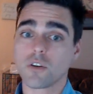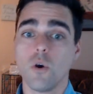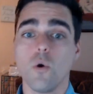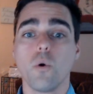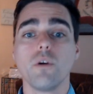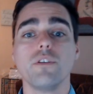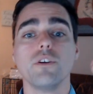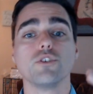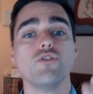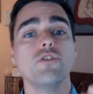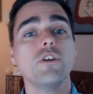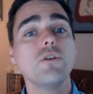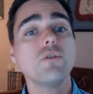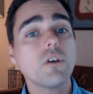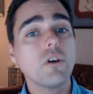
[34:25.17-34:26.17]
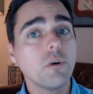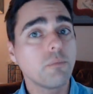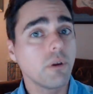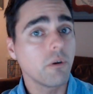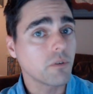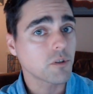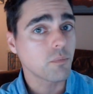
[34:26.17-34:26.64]
or there's no coping
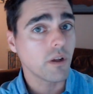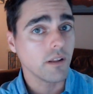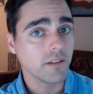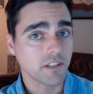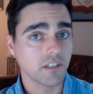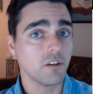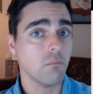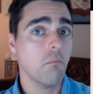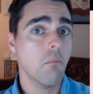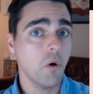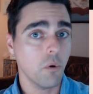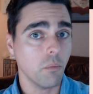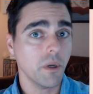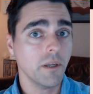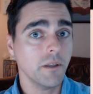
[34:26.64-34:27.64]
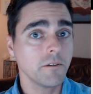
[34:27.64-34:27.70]
response in the moment.